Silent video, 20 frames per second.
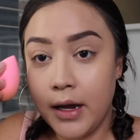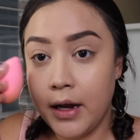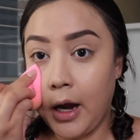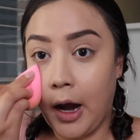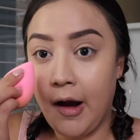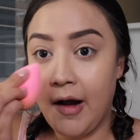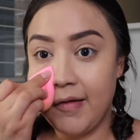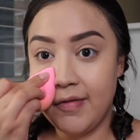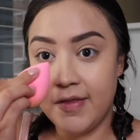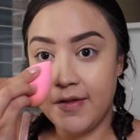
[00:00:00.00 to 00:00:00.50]

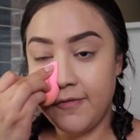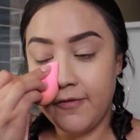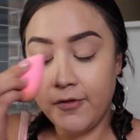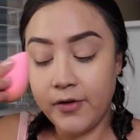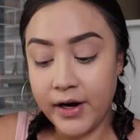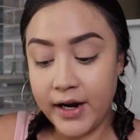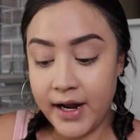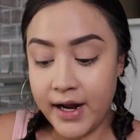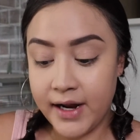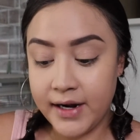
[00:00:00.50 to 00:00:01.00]
around the
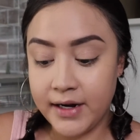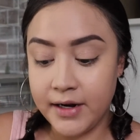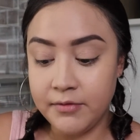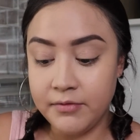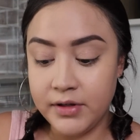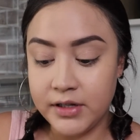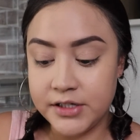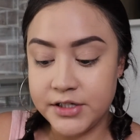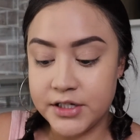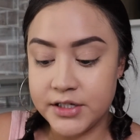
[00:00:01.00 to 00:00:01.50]
forehead, and
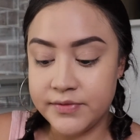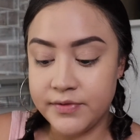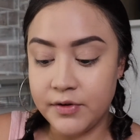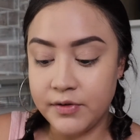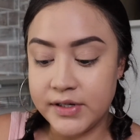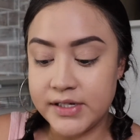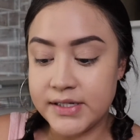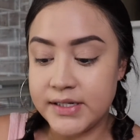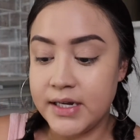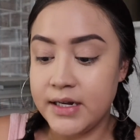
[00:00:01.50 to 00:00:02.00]
really just
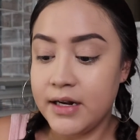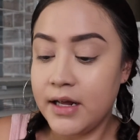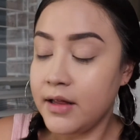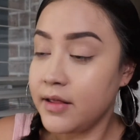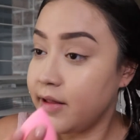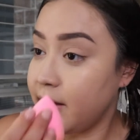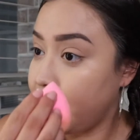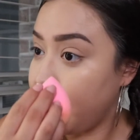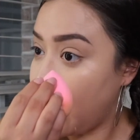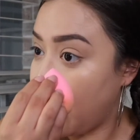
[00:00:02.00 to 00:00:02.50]
focusing
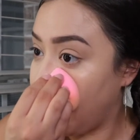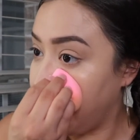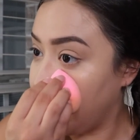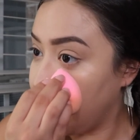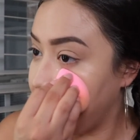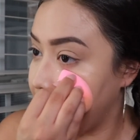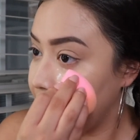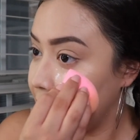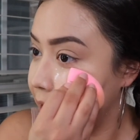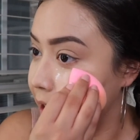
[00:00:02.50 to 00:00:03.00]
the
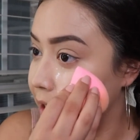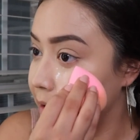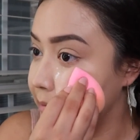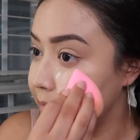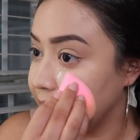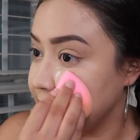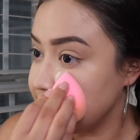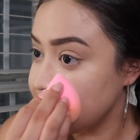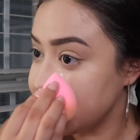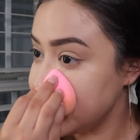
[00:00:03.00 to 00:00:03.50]
powder in
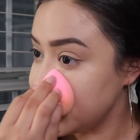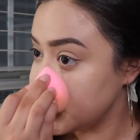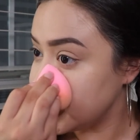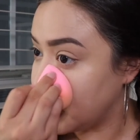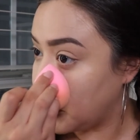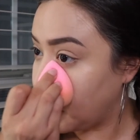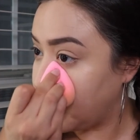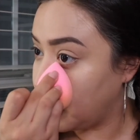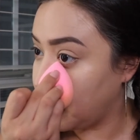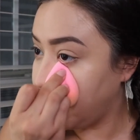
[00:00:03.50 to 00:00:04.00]
my
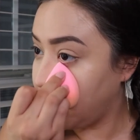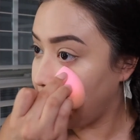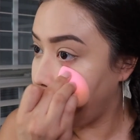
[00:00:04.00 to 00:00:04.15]
T-zone.